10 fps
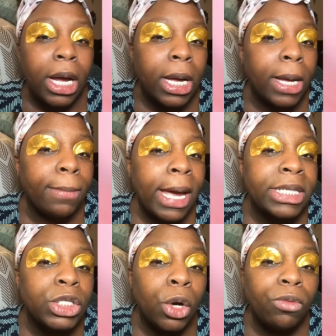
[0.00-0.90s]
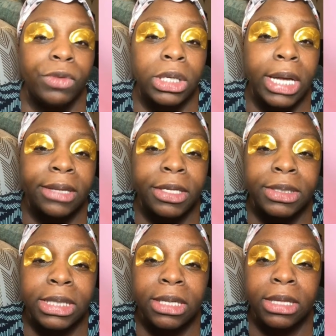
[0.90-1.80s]
I don't feel like
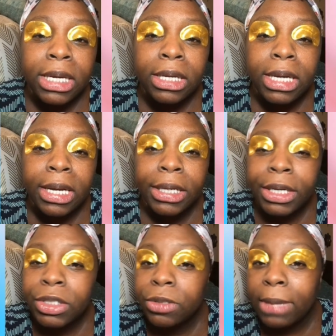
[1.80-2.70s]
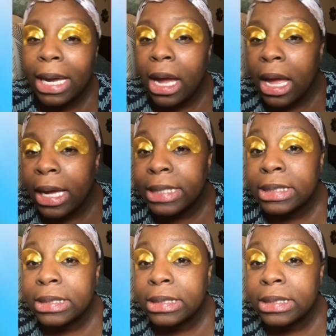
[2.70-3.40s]
there's anything getting into my eyes.